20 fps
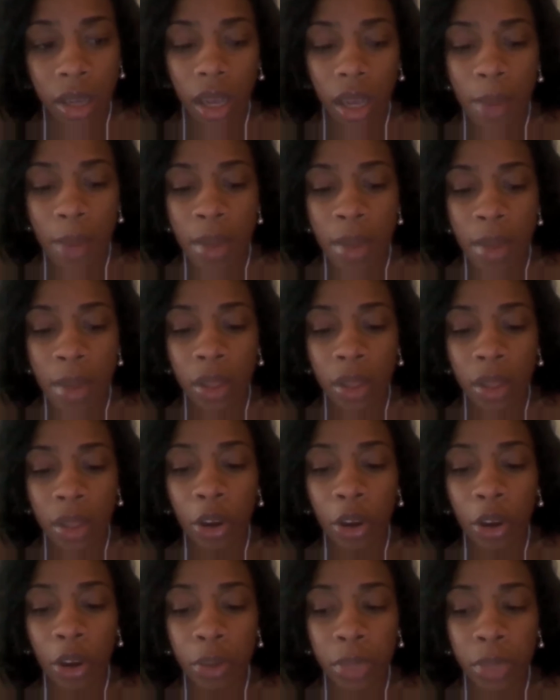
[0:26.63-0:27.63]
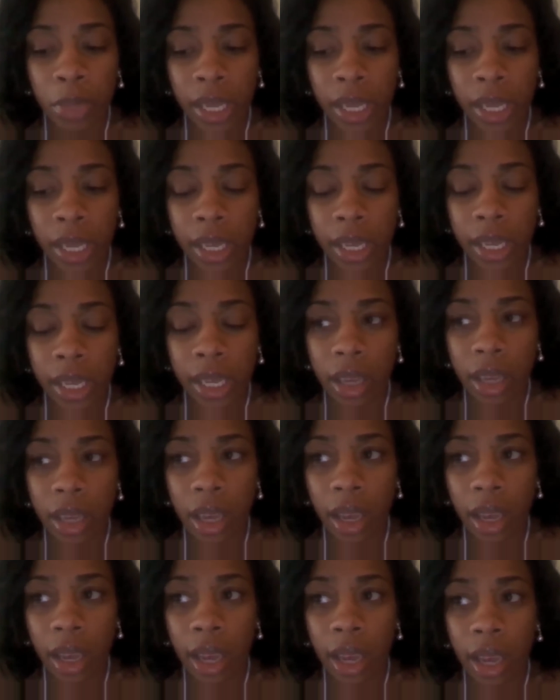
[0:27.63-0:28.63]
And by the third blink,
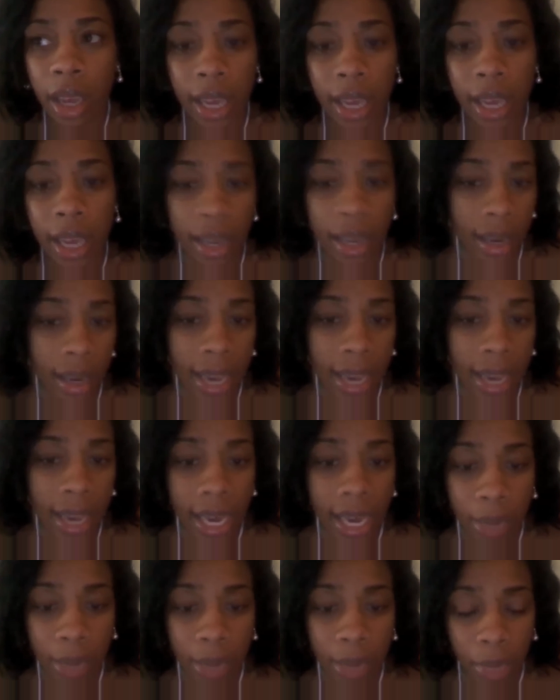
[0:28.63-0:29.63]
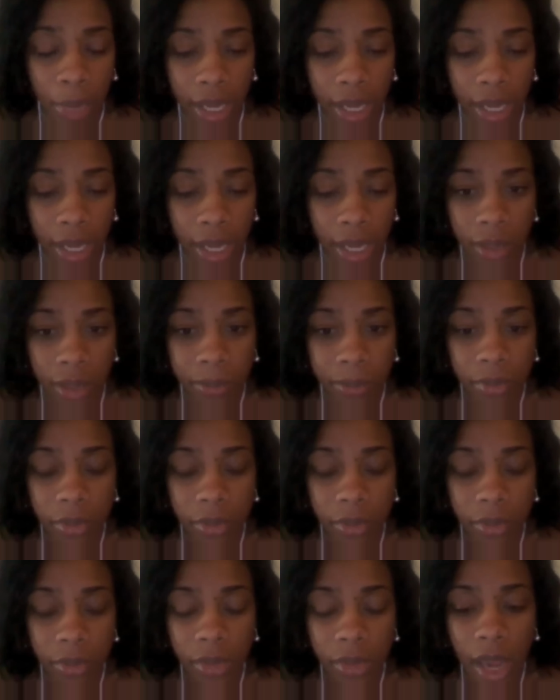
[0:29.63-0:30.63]
he, hit, he had hit me
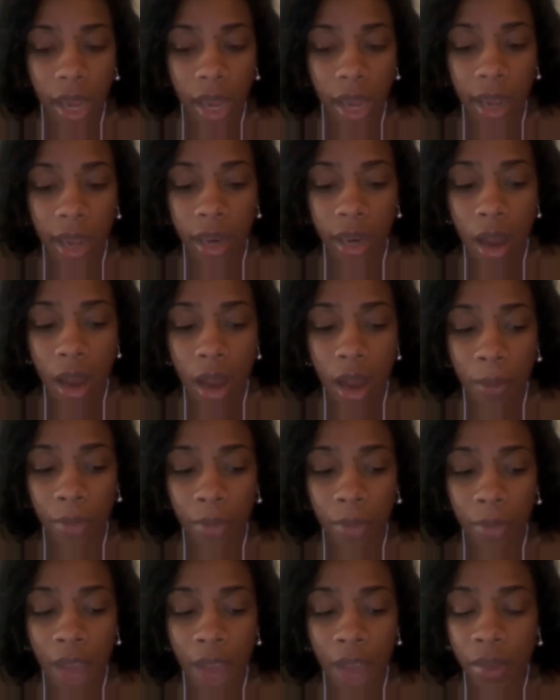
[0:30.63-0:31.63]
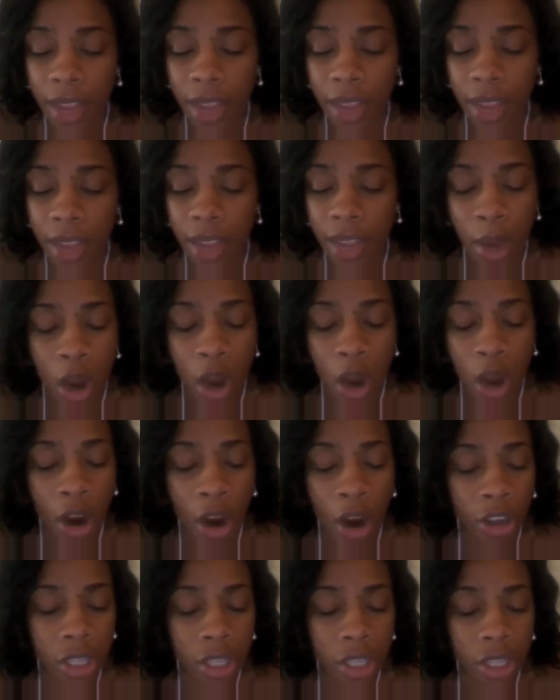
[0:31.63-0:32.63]
and um, everything in my
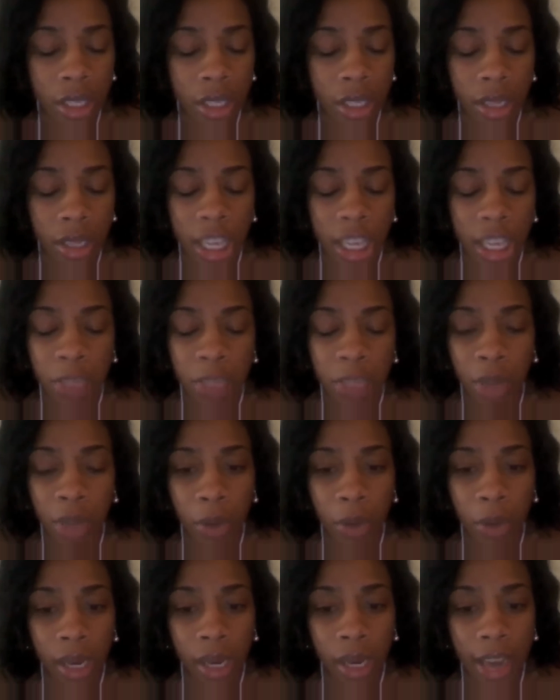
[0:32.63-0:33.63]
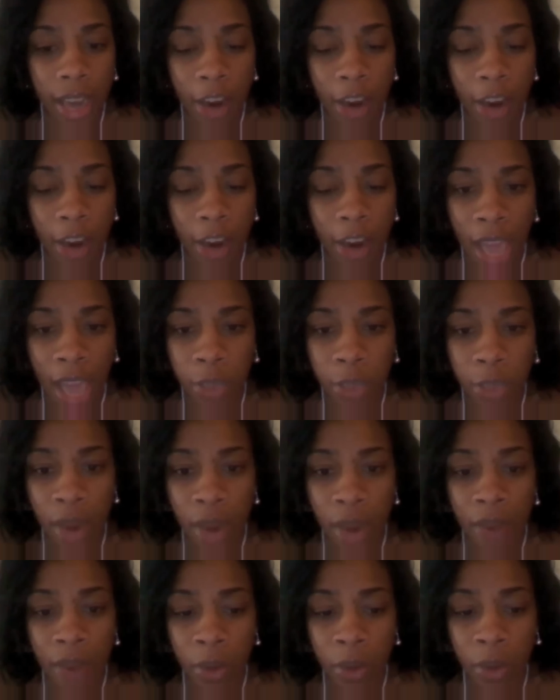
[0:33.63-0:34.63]
car just exploded. Airbags
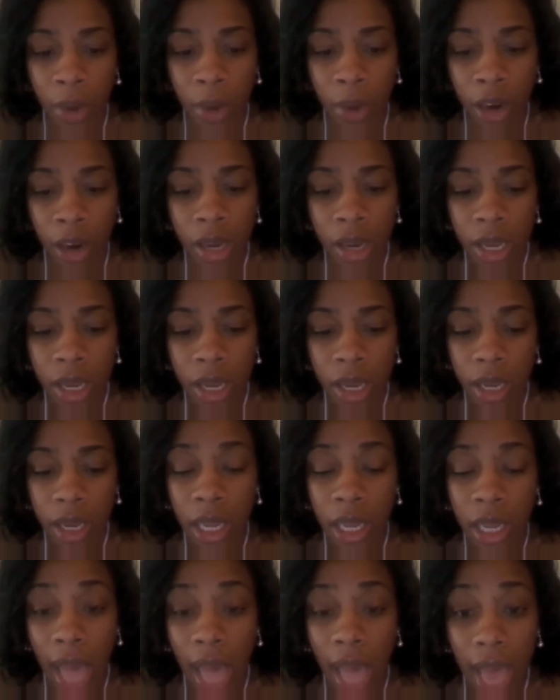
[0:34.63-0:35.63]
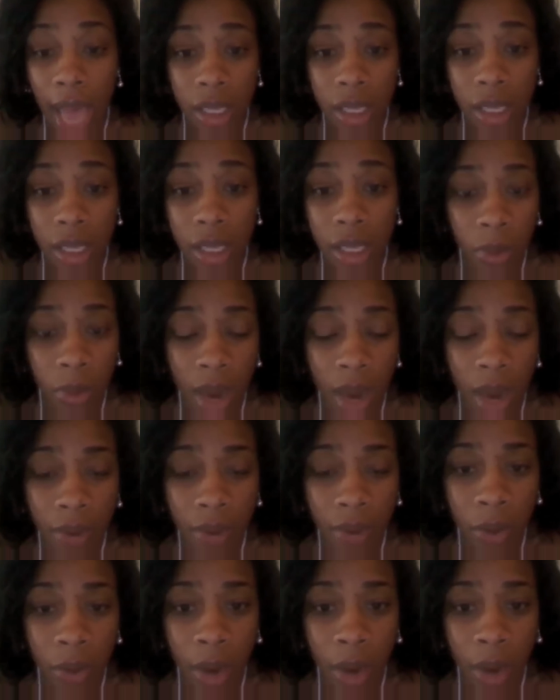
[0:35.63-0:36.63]
went everywhere, glass went
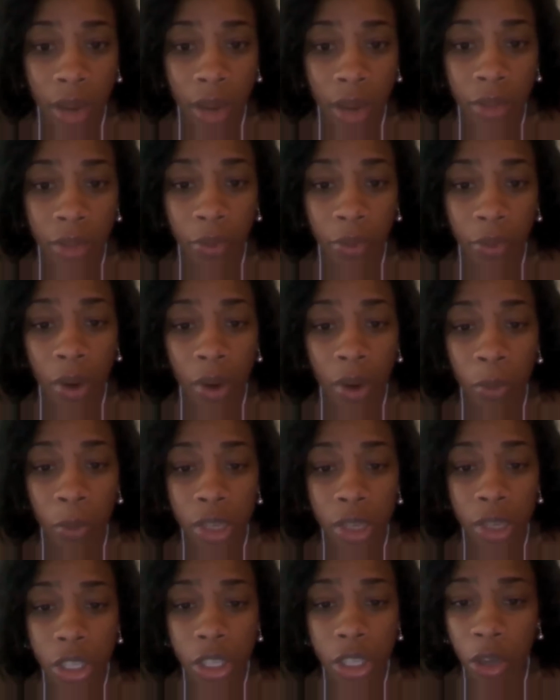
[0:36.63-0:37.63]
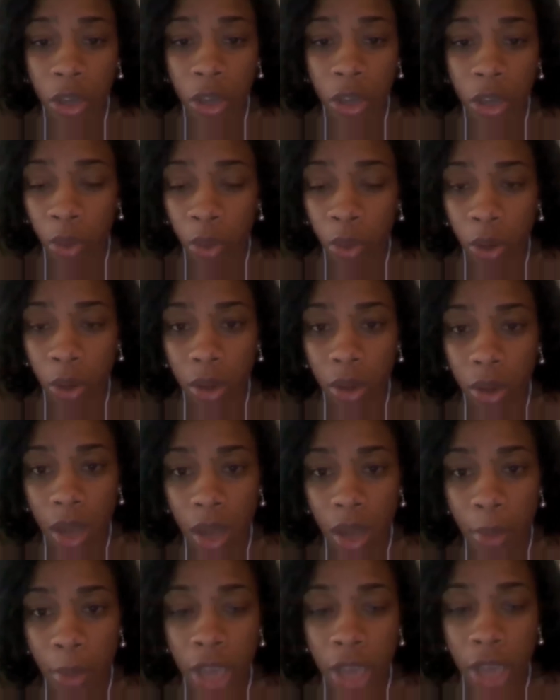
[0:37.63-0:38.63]
everywhere. The front windshield broke.
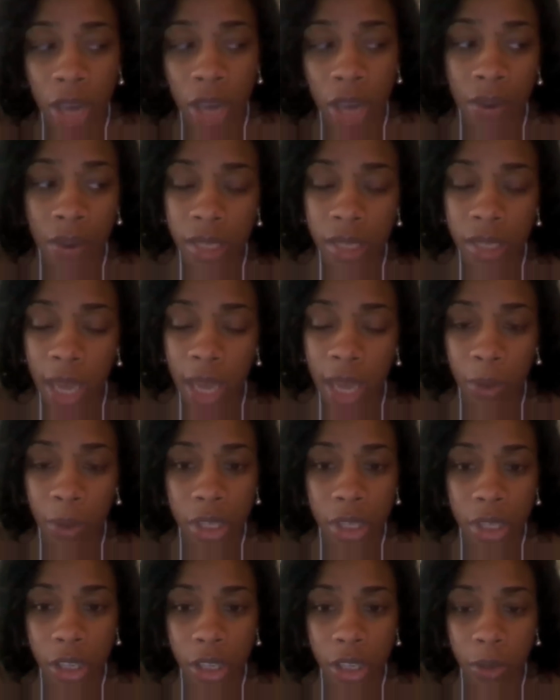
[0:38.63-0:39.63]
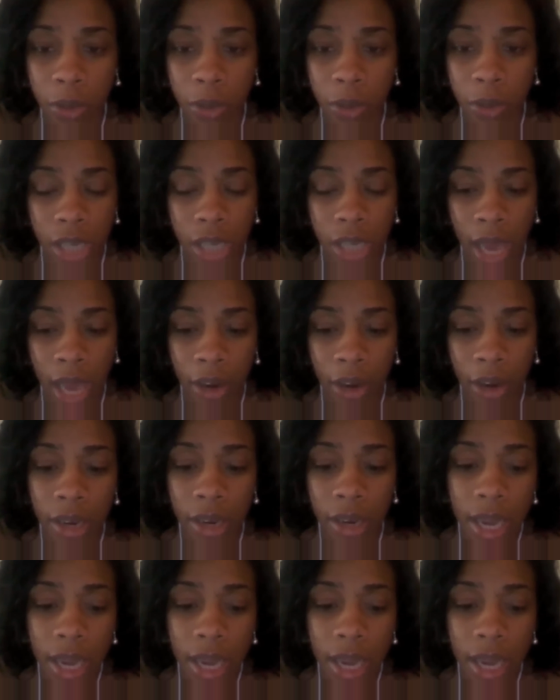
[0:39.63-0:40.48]
Um, my driver's side windshield was shattered,